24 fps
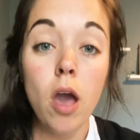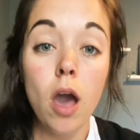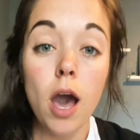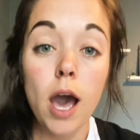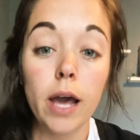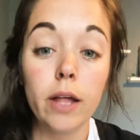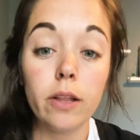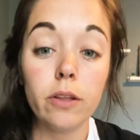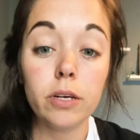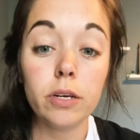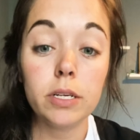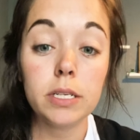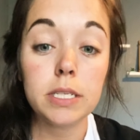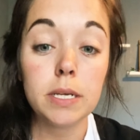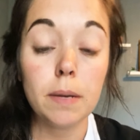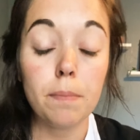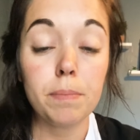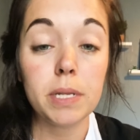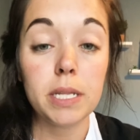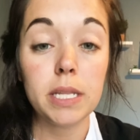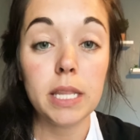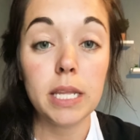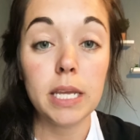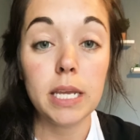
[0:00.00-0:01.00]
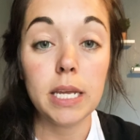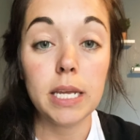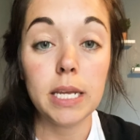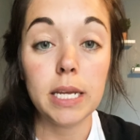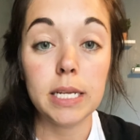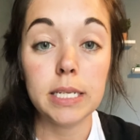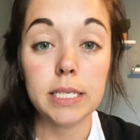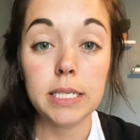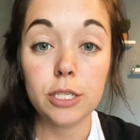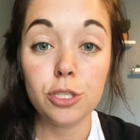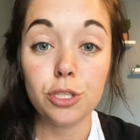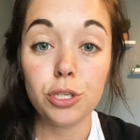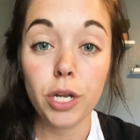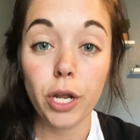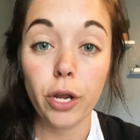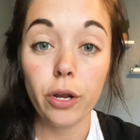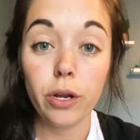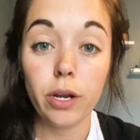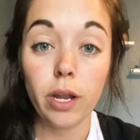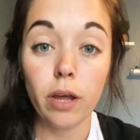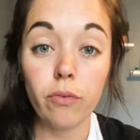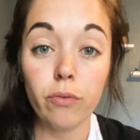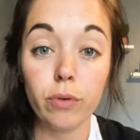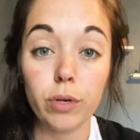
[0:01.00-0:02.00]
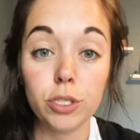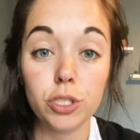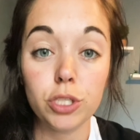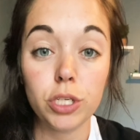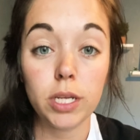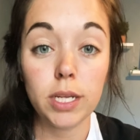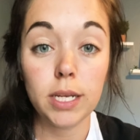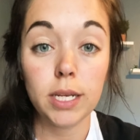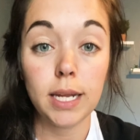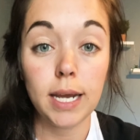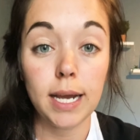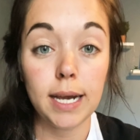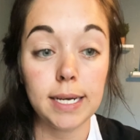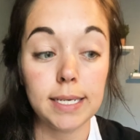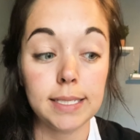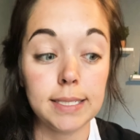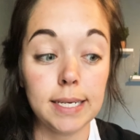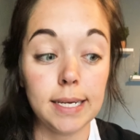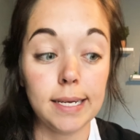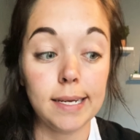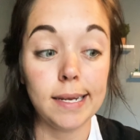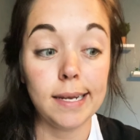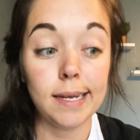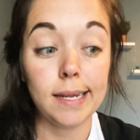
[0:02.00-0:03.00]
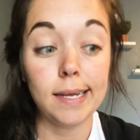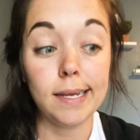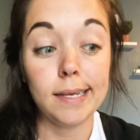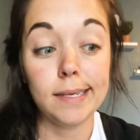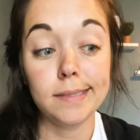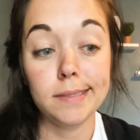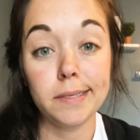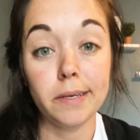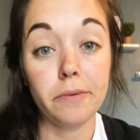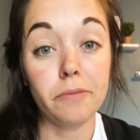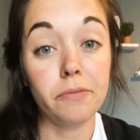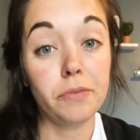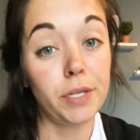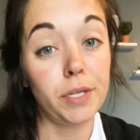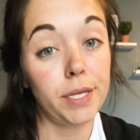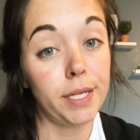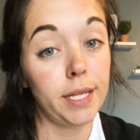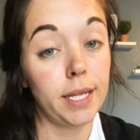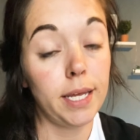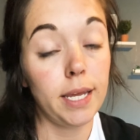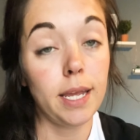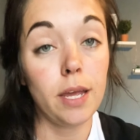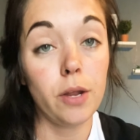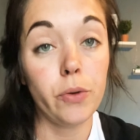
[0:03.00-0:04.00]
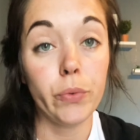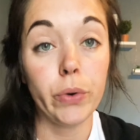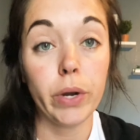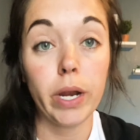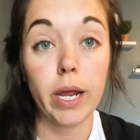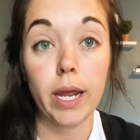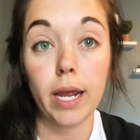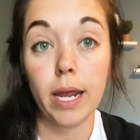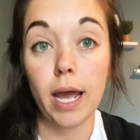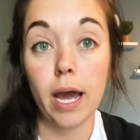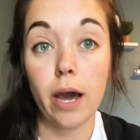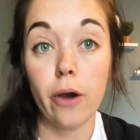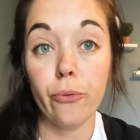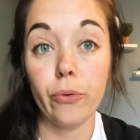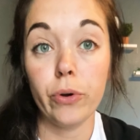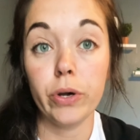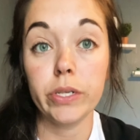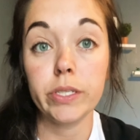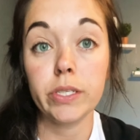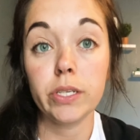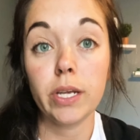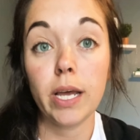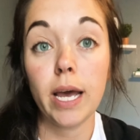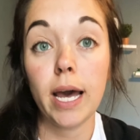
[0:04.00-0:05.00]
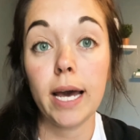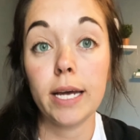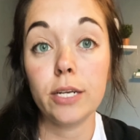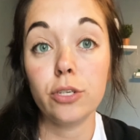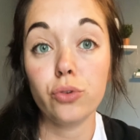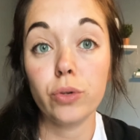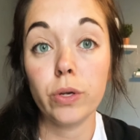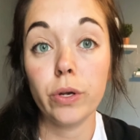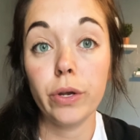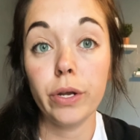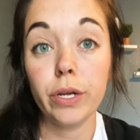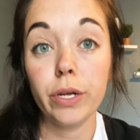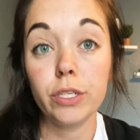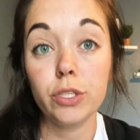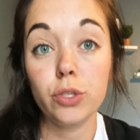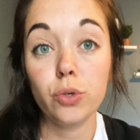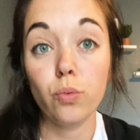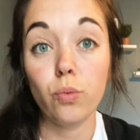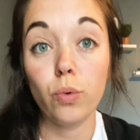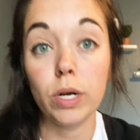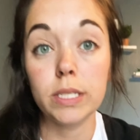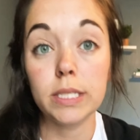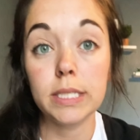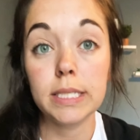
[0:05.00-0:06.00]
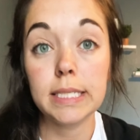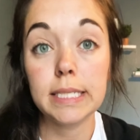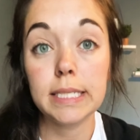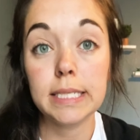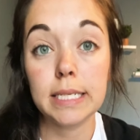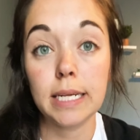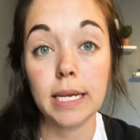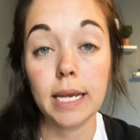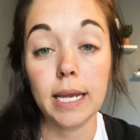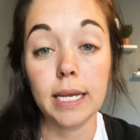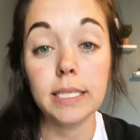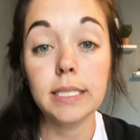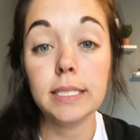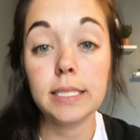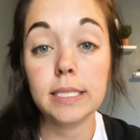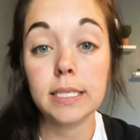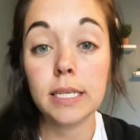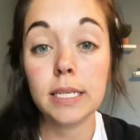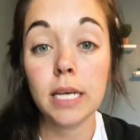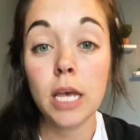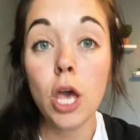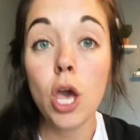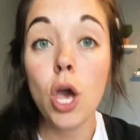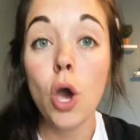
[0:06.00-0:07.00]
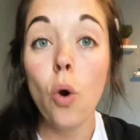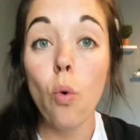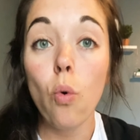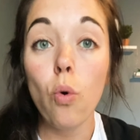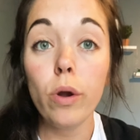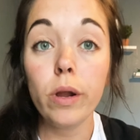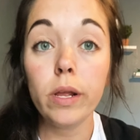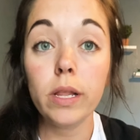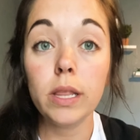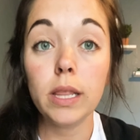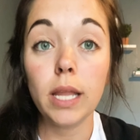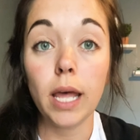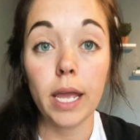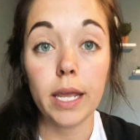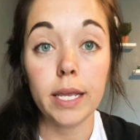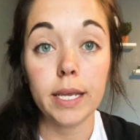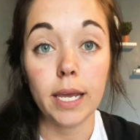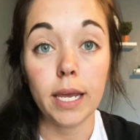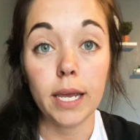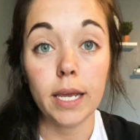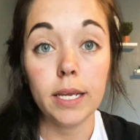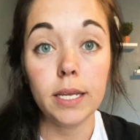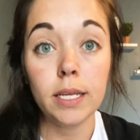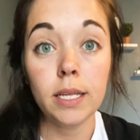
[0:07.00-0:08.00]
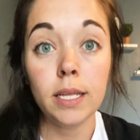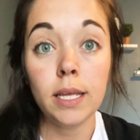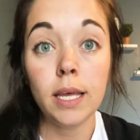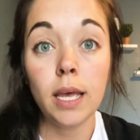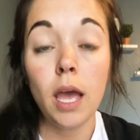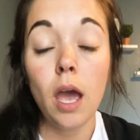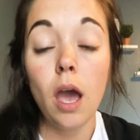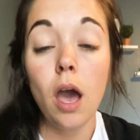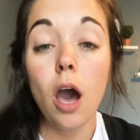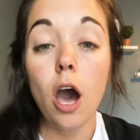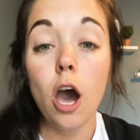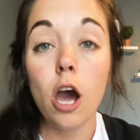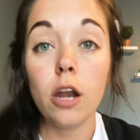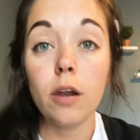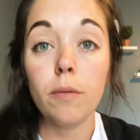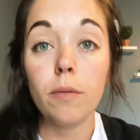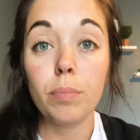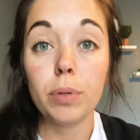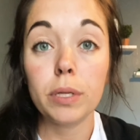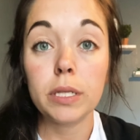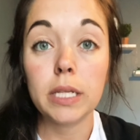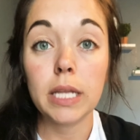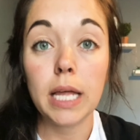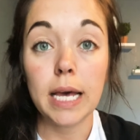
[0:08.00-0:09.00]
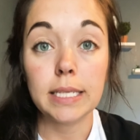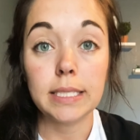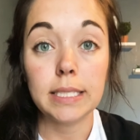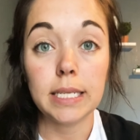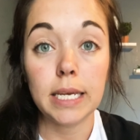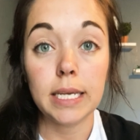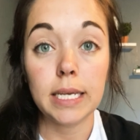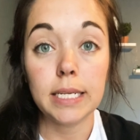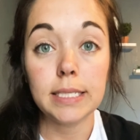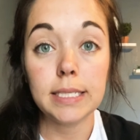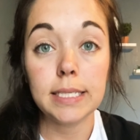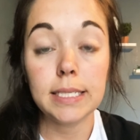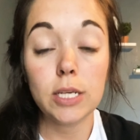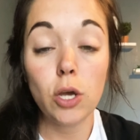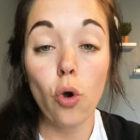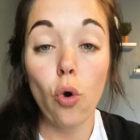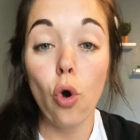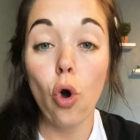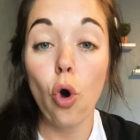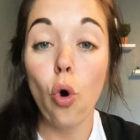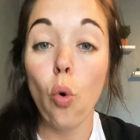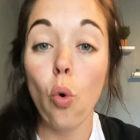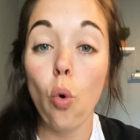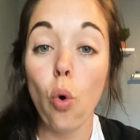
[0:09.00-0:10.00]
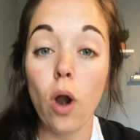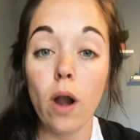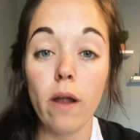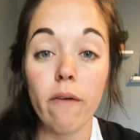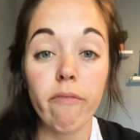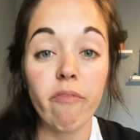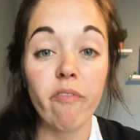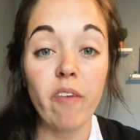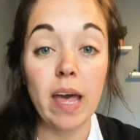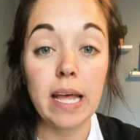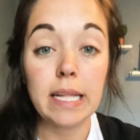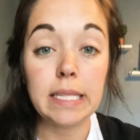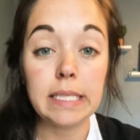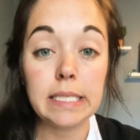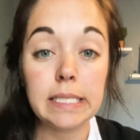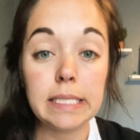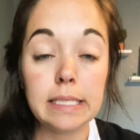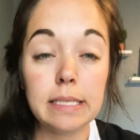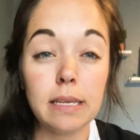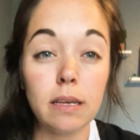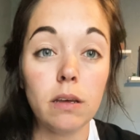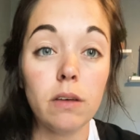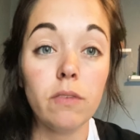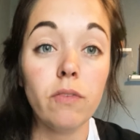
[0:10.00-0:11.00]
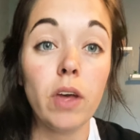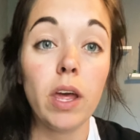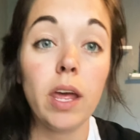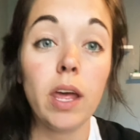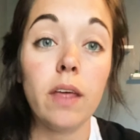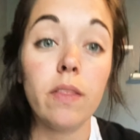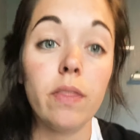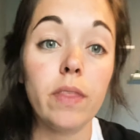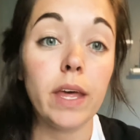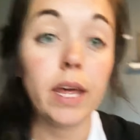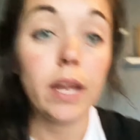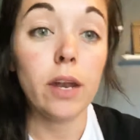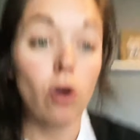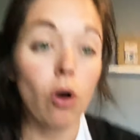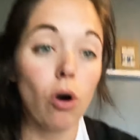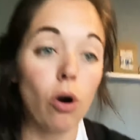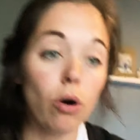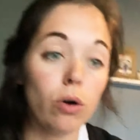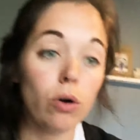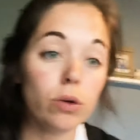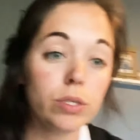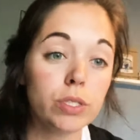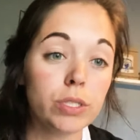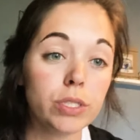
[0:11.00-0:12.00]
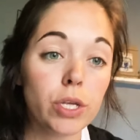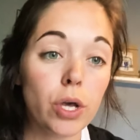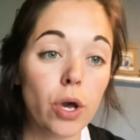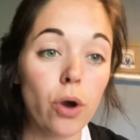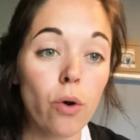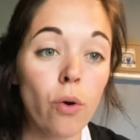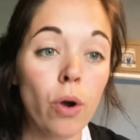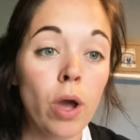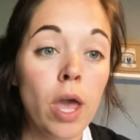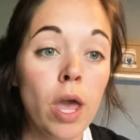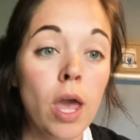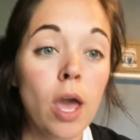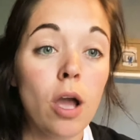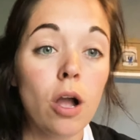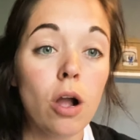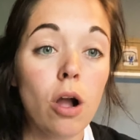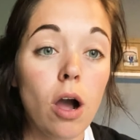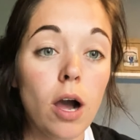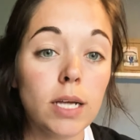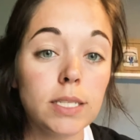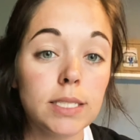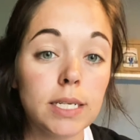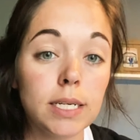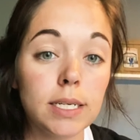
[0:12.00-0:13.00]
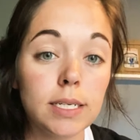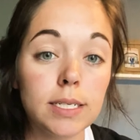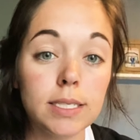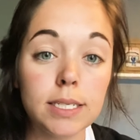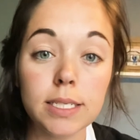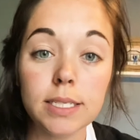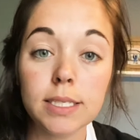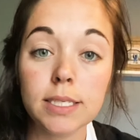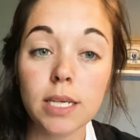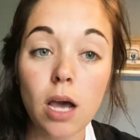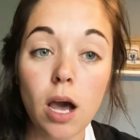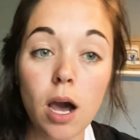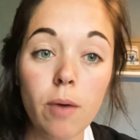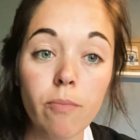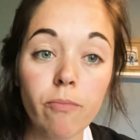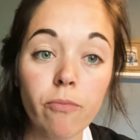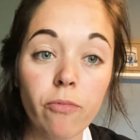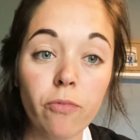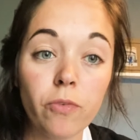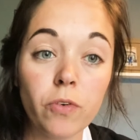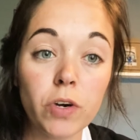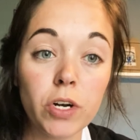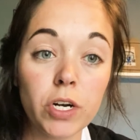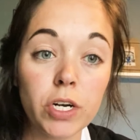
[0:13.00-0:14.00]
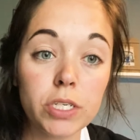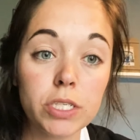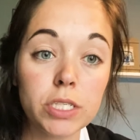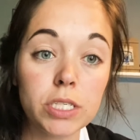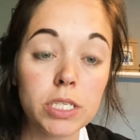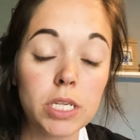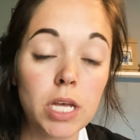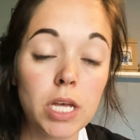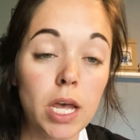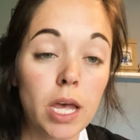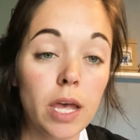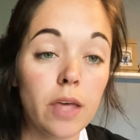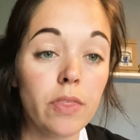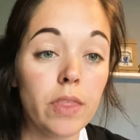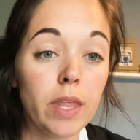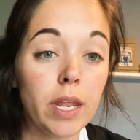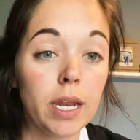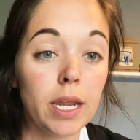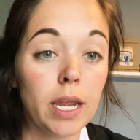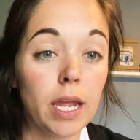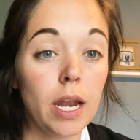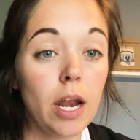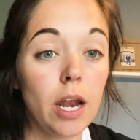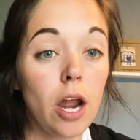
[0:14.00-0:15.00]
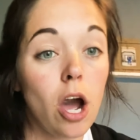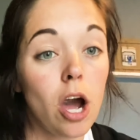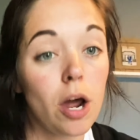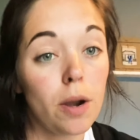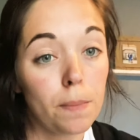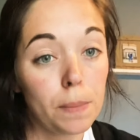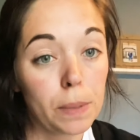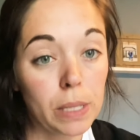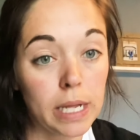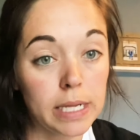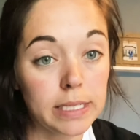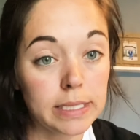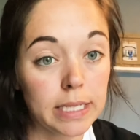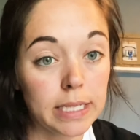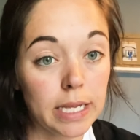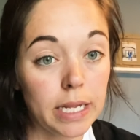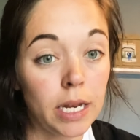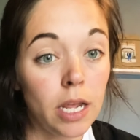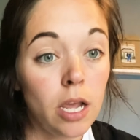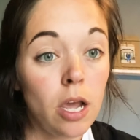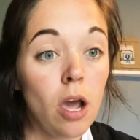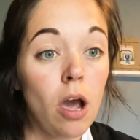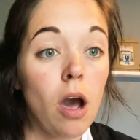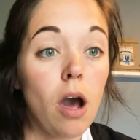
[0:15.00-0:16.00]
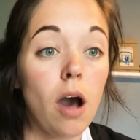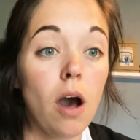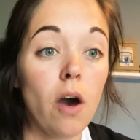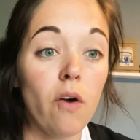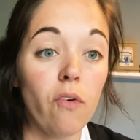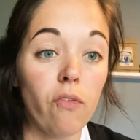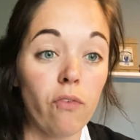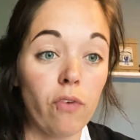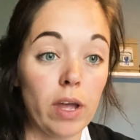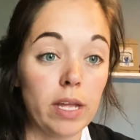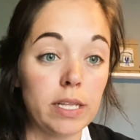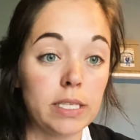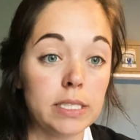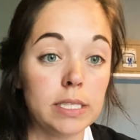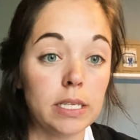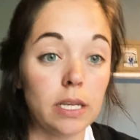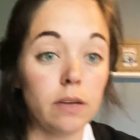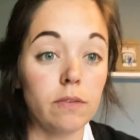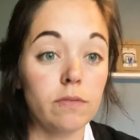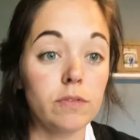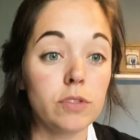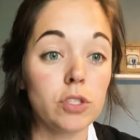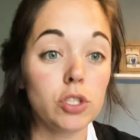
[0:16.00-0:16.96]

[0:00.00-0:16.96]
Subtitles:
I looked up the dictionary definition as it is a feeling, and what I got was contrary to one's taste or liking, unpleasant or offensive, and then also causing discomfort, and then again, unpleasant, offensive.